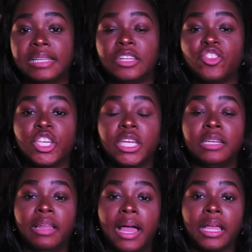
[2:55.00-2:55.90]
that she
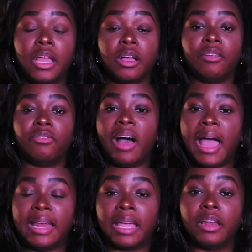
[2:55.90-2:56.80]
can
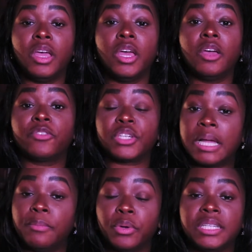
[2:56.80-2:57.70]
confide in, for
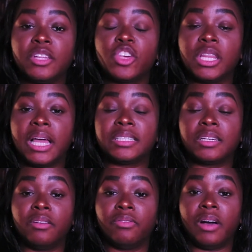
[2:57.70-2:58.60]
some reason she likes to
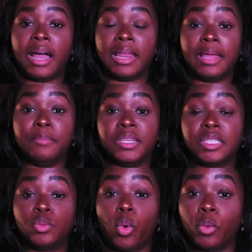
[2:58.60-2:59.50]
confide in
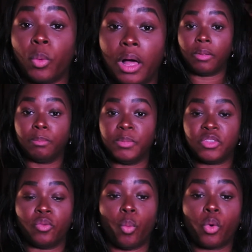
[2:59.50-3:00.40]
Mrs. Wardwell.
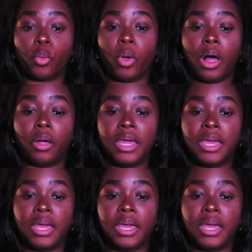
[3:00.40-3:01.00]
Mrs. Wardwell